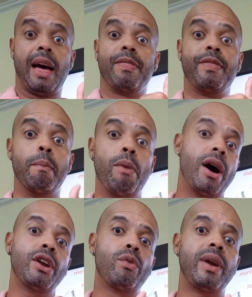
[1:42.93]
The
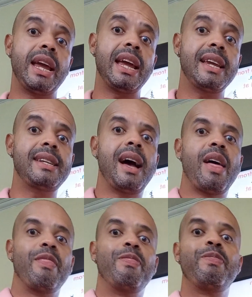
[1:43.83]
more you read,
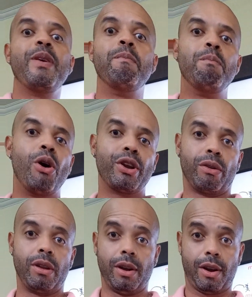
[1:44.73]
the more you
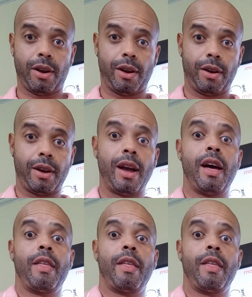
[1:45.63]
learn.